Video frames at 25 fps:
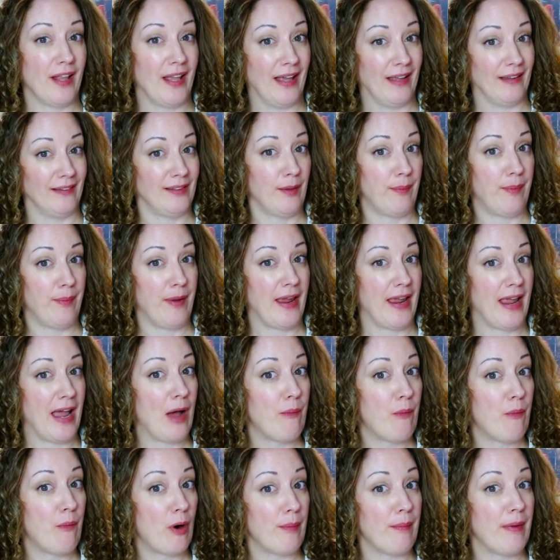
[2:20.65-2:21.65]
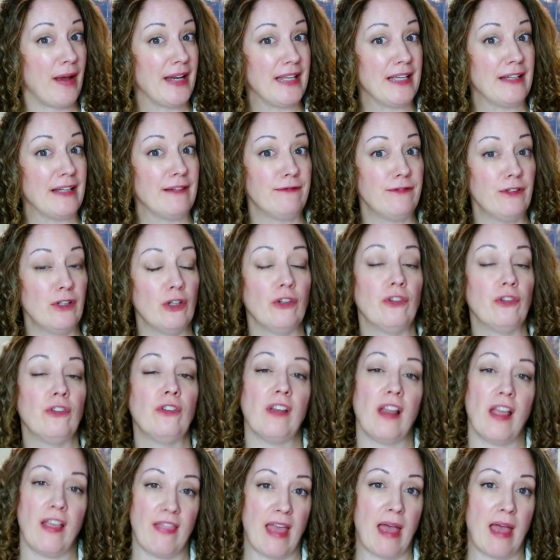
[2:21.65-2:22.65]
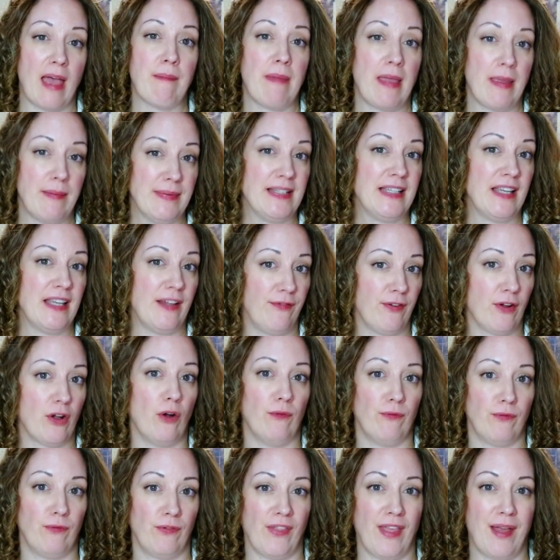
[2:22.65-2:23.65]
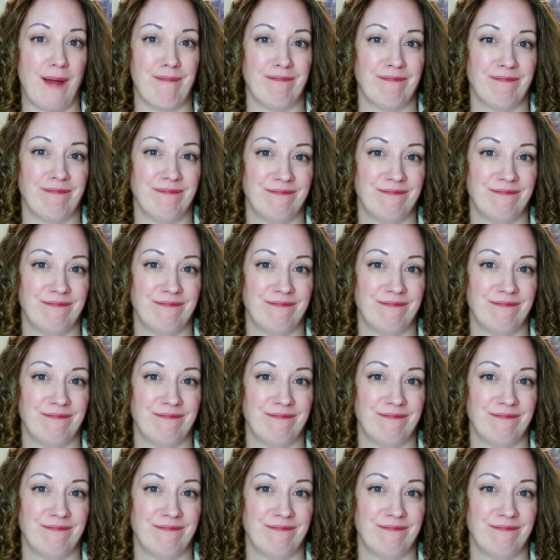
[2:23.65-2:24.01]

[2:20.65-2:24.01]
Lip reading: has to pay out more money at first, and that may be difficult for them.